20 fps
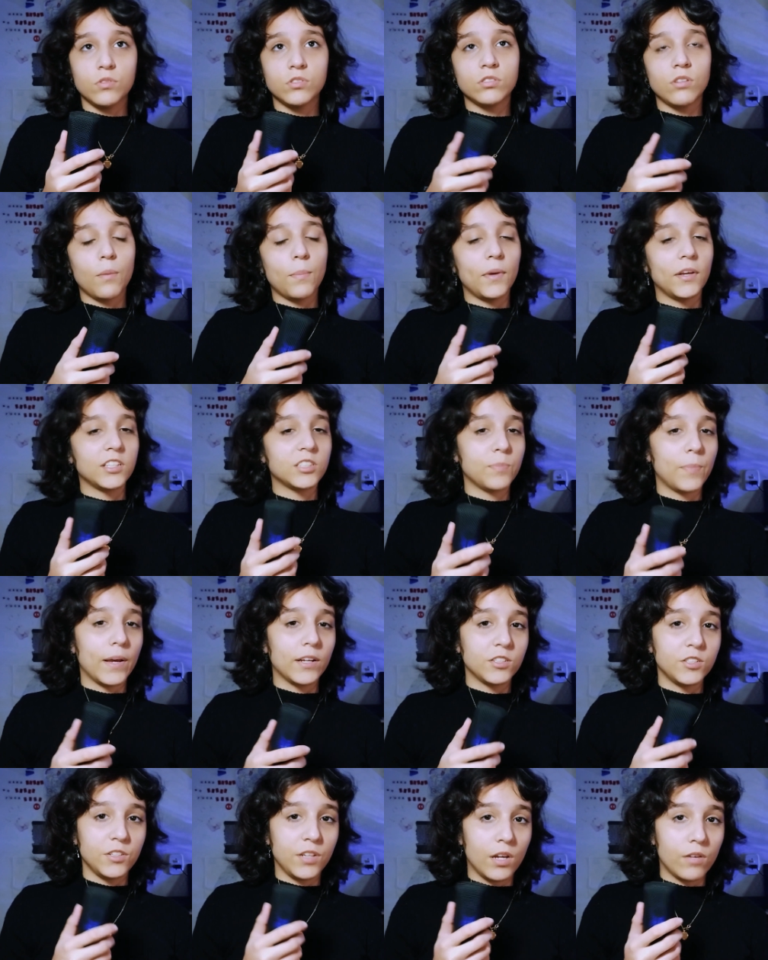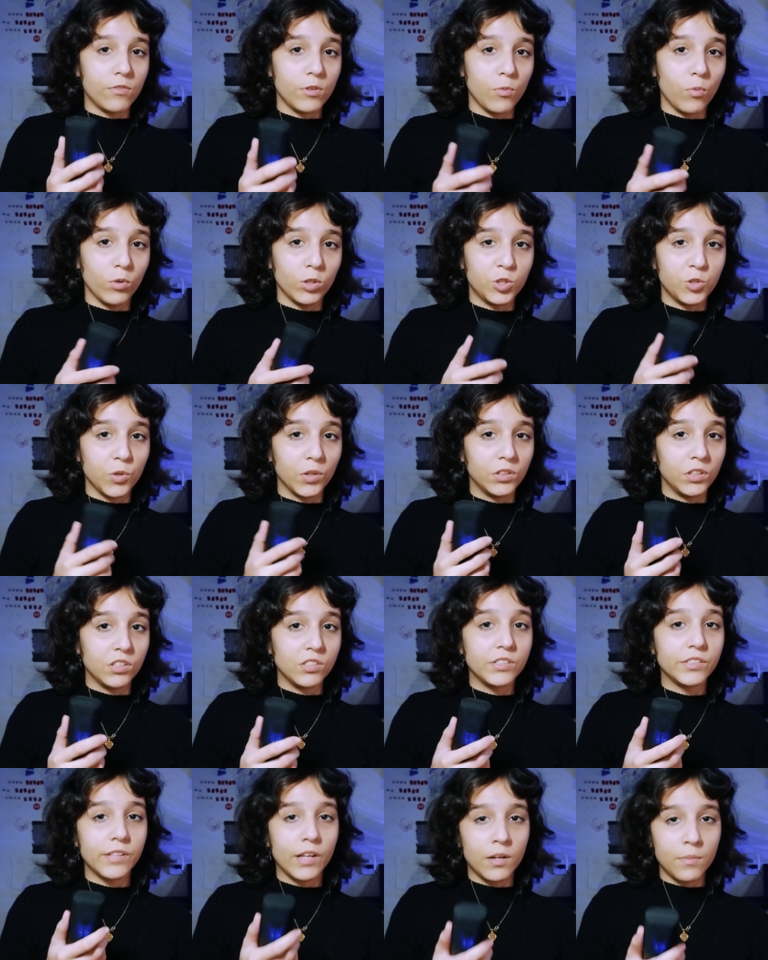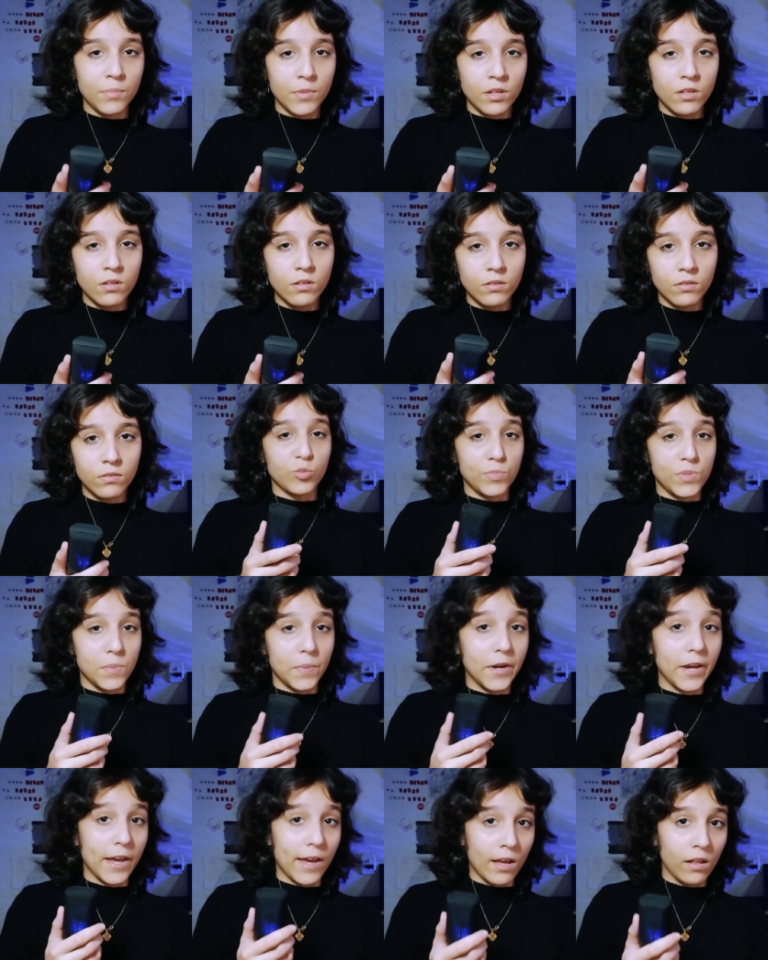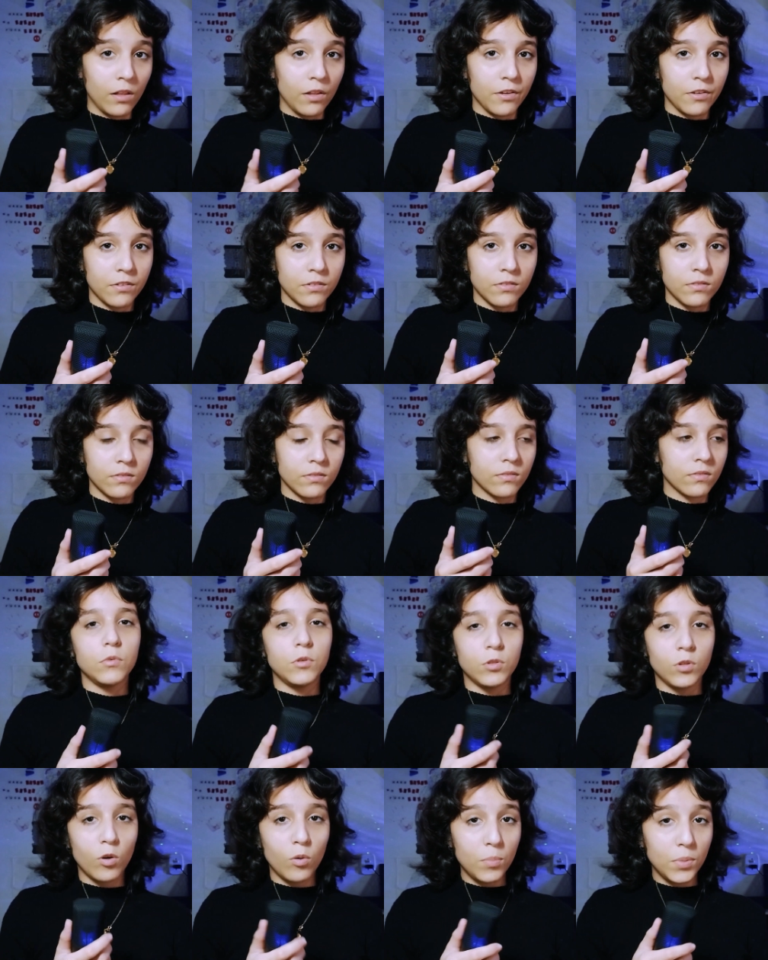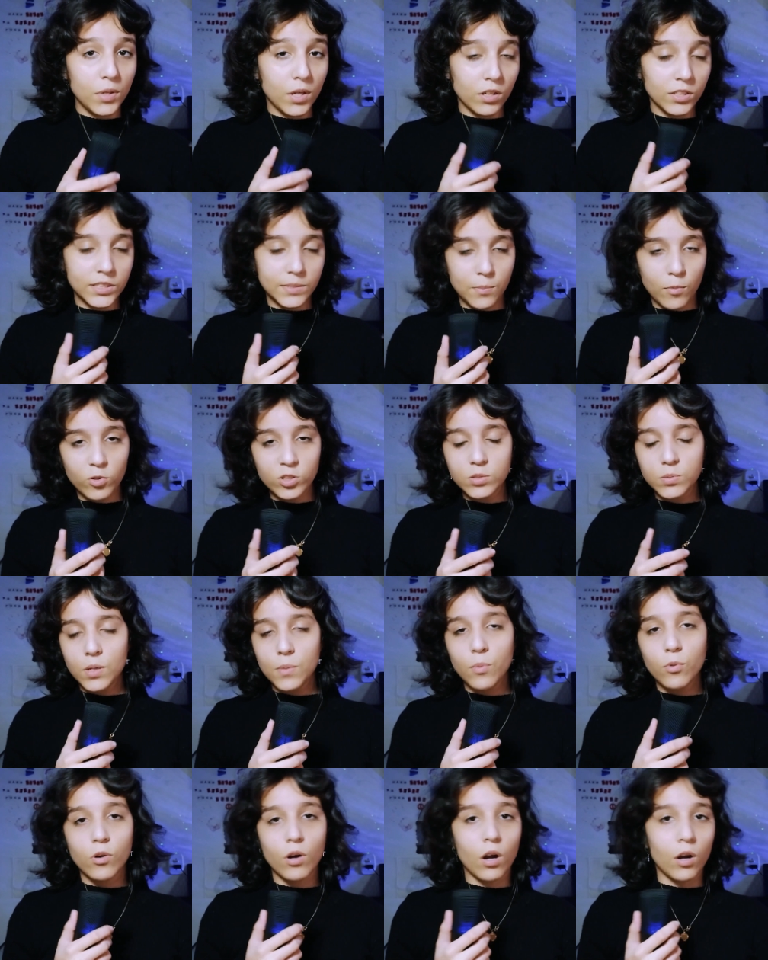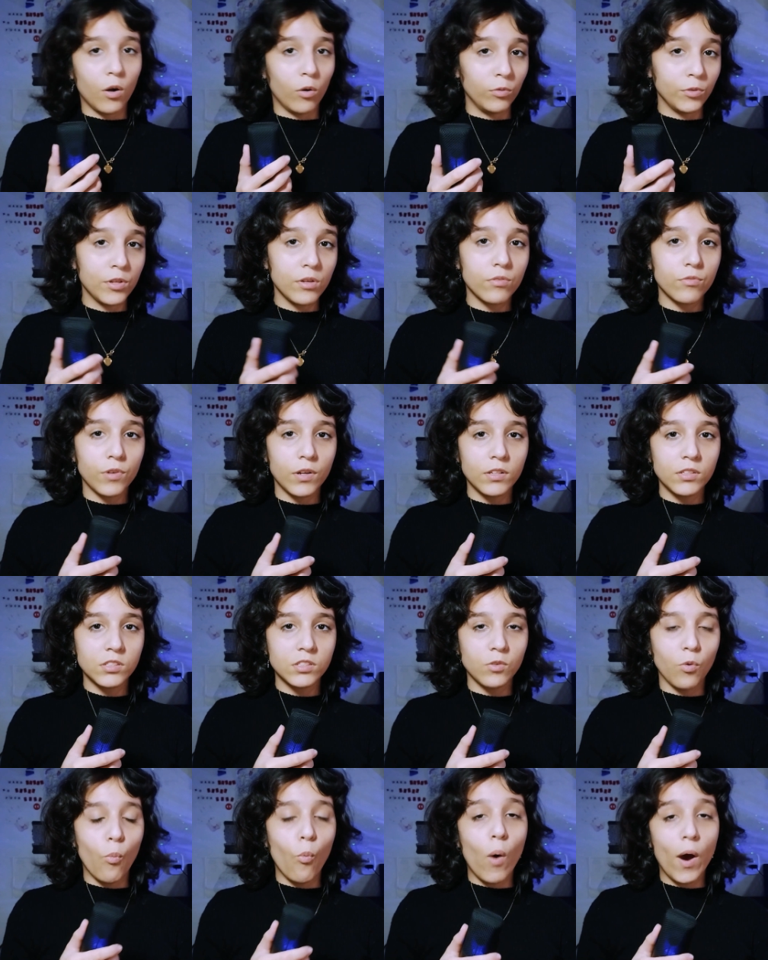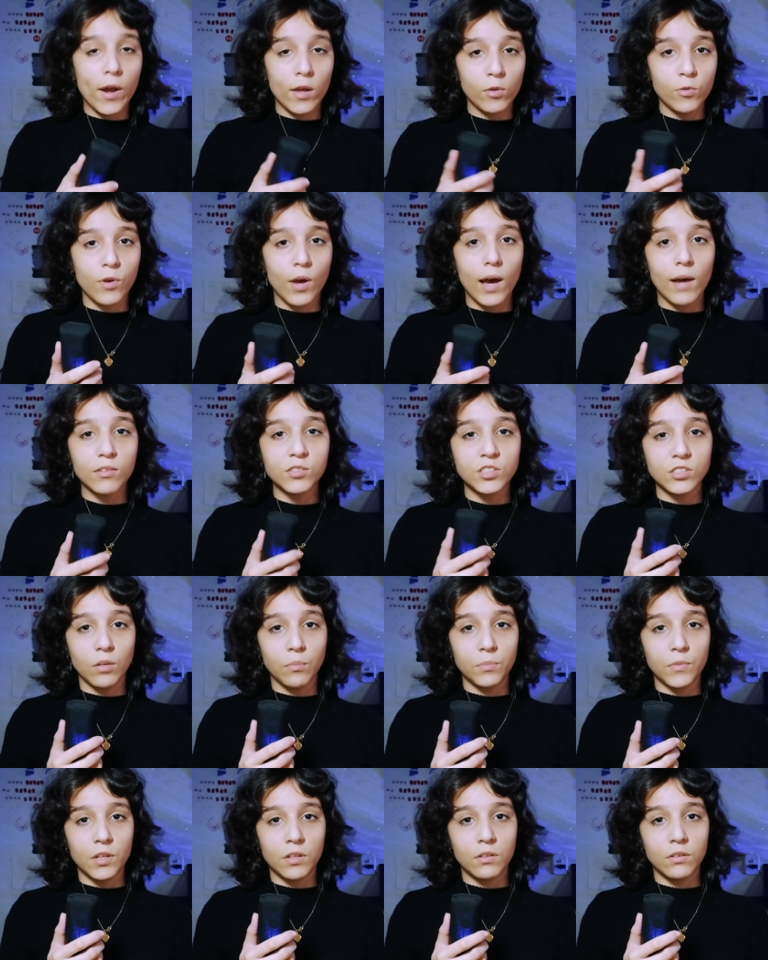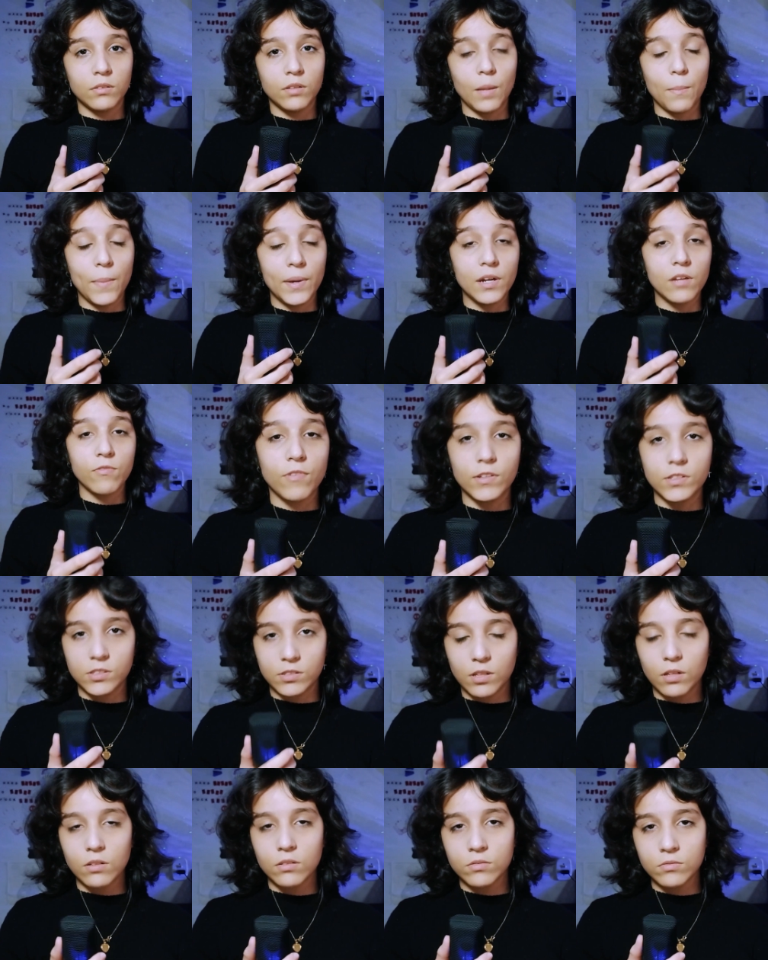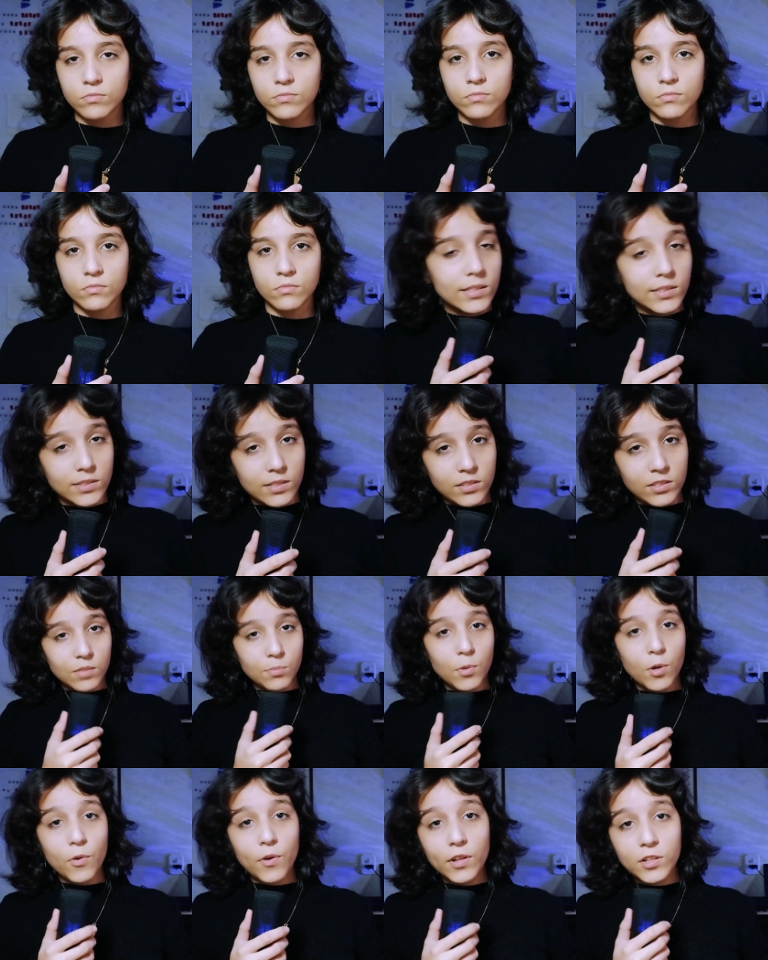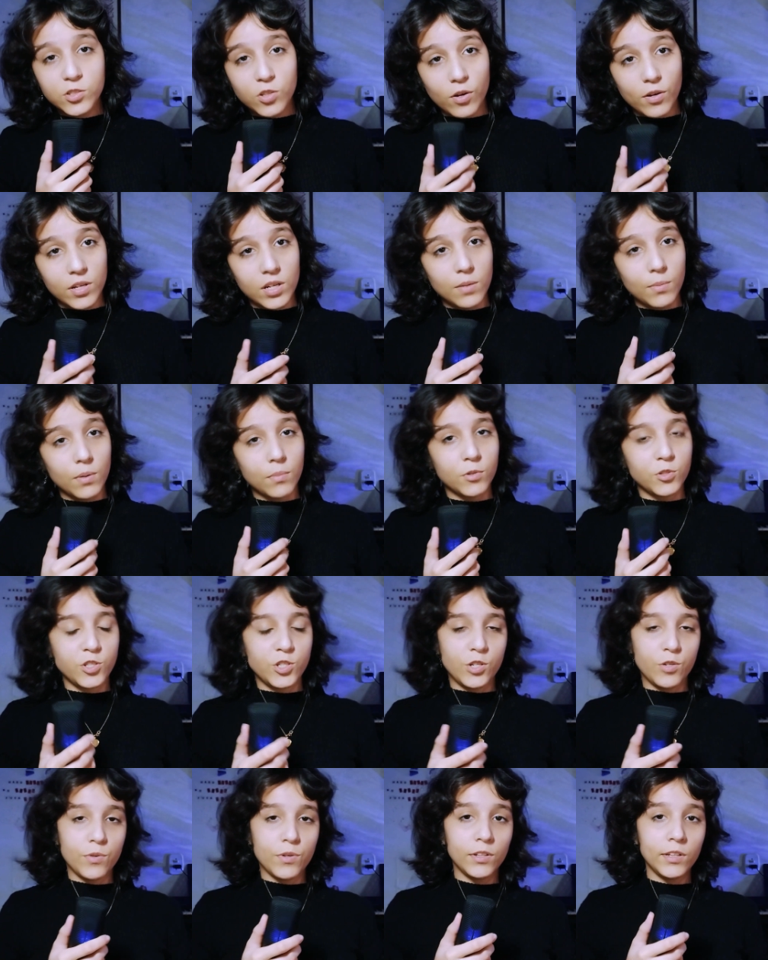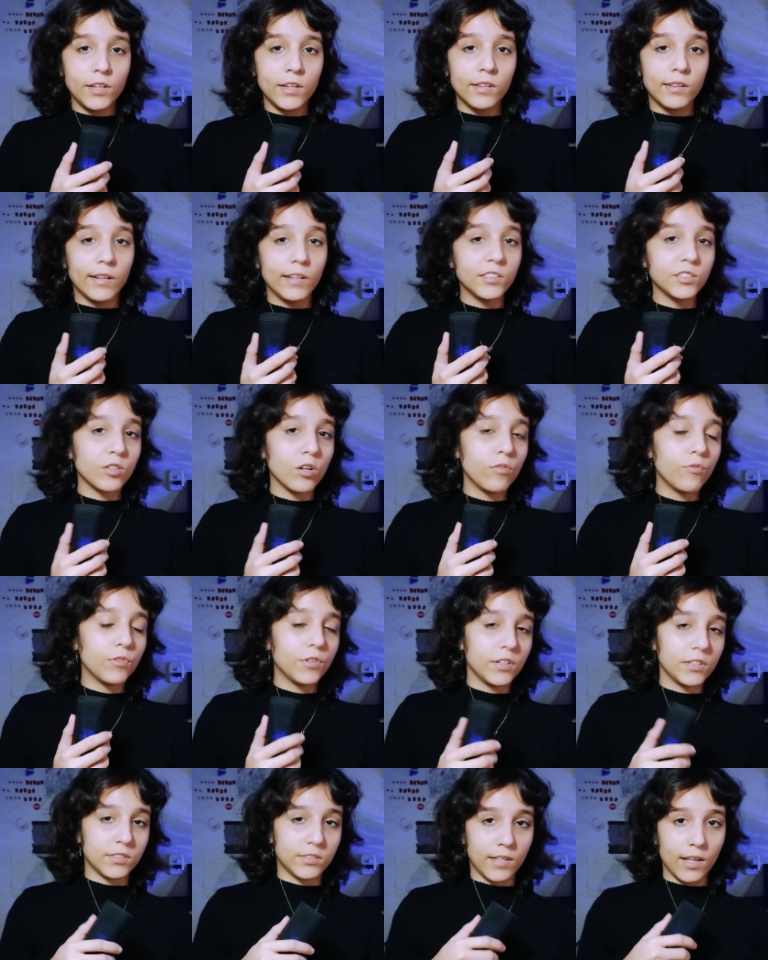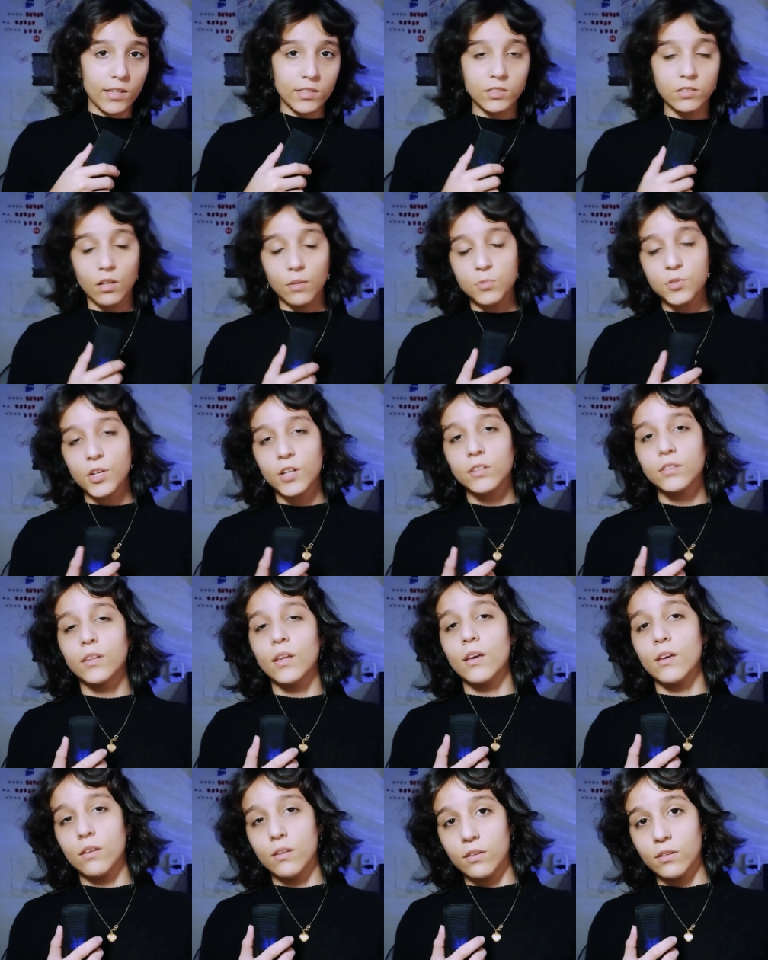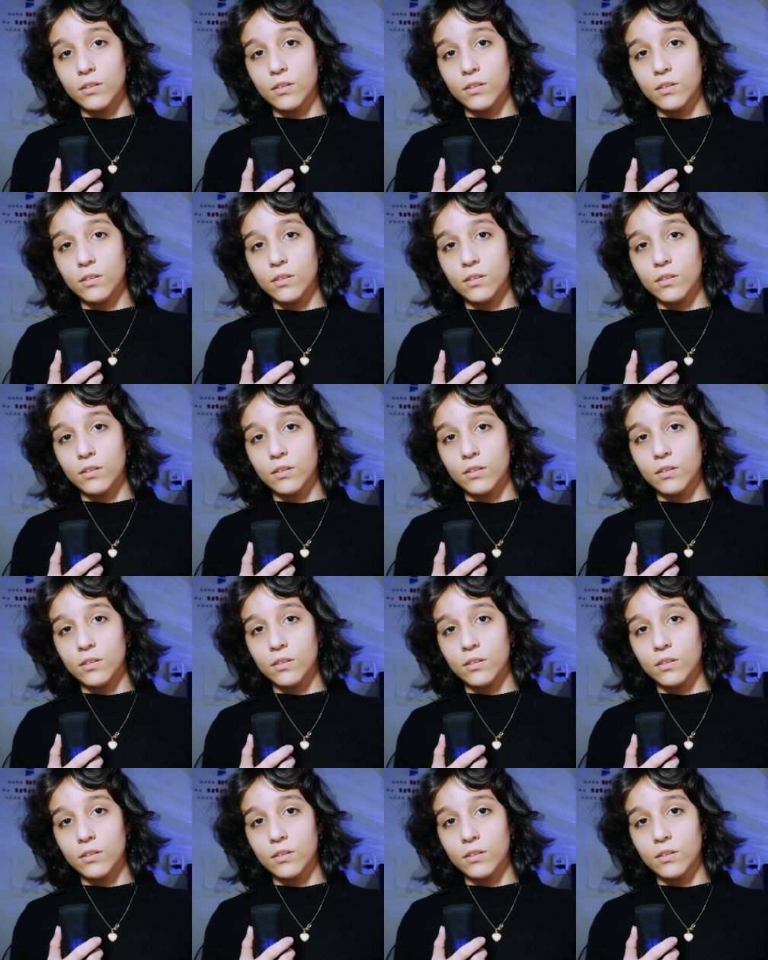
to stop expecting everyone to understand me and to be my ally. Because most people are only your friends while you have something that benefits them. Since I'm already talking about maturity, let's go for this next subject,